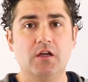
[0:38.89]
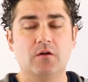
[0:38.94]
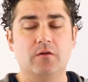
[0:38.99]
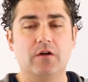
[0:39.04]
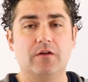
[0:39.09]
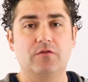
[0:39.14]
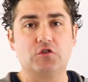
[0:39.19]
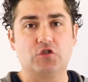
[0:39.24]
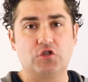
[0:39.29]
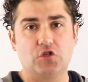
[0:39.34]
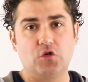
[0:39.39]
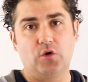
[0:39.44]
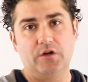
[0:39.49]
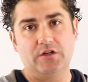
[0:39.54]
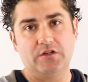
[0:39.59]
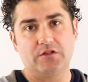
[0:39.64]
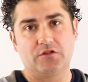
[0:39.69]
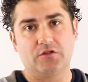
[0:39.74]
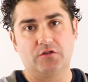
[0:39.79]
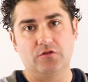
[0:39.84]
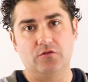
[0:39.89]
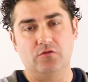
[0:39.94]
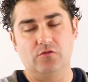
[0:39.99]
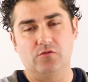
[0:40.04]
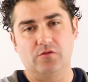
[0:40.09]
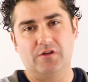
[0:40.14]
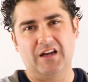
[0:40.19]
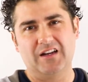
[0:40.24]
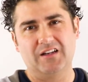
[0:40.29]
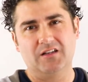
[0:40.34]
We have a choice
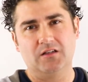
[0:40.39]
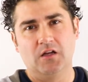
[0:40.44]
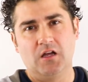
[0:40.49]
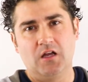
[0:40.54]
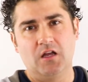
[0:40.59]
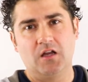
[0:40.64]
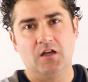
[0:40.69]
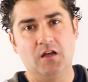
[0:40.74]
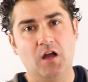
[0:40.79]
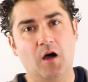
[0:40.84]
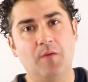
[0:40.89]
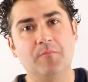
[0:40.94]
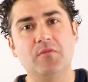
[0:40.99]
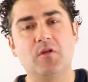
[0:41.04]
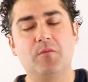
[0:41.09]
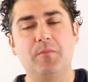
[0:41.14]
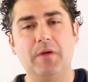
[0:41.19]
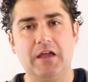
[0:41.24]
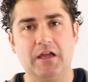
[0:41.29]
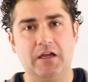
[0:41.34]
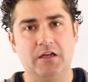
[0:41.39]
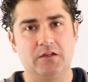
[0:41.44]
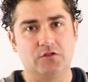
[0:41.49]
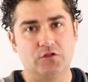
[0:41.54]
to kind of numb the pain,